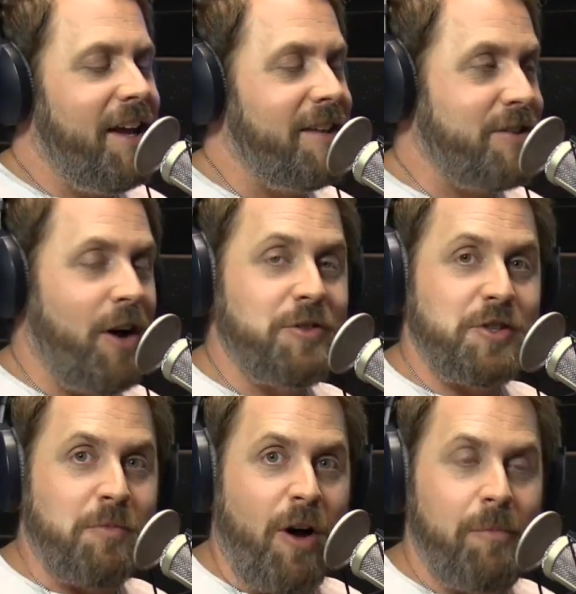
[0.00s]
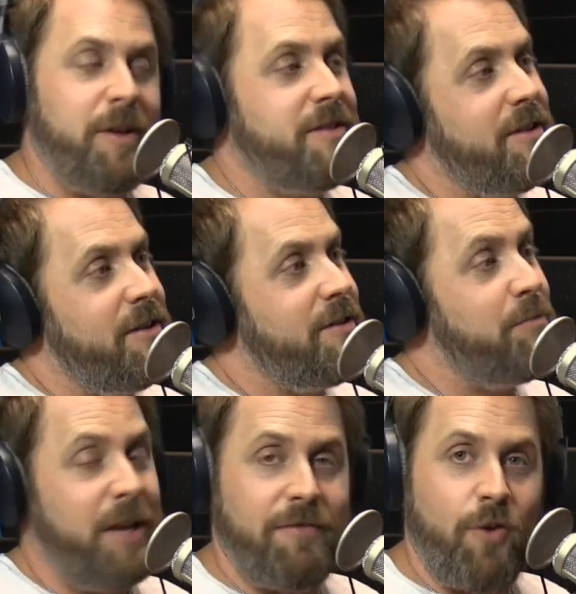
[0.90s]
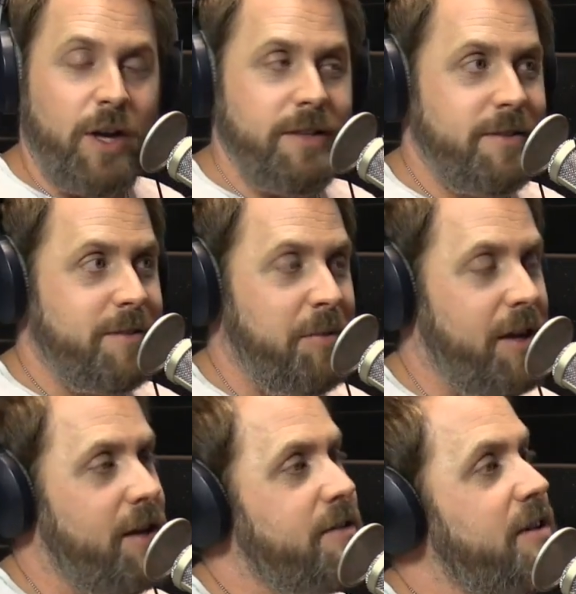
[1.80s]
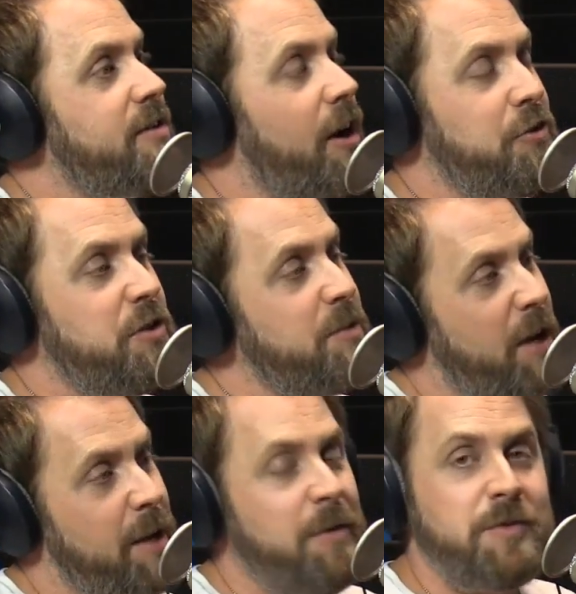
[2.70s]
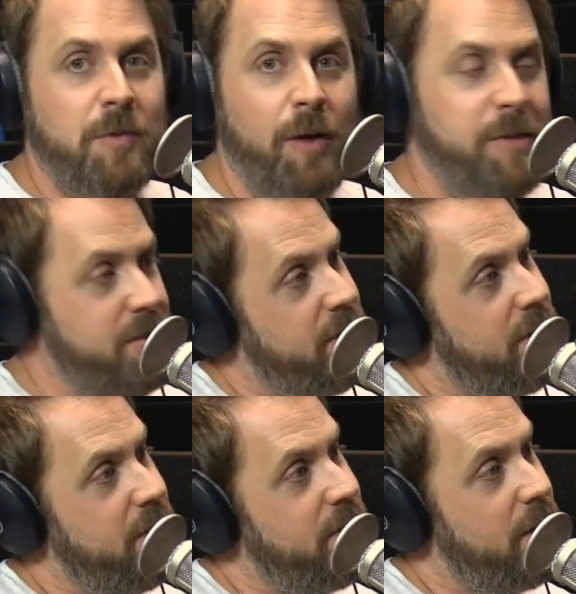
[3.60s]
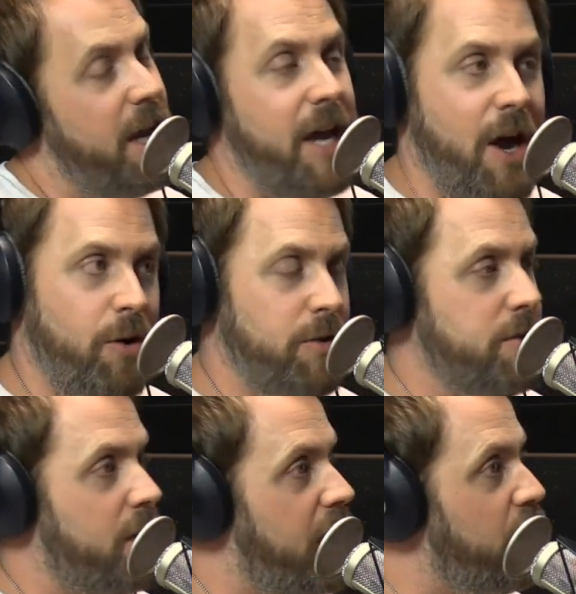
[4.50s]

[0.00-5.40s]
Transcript: It's called Small Business Big Voice because this country's made up of small businesses like ours, like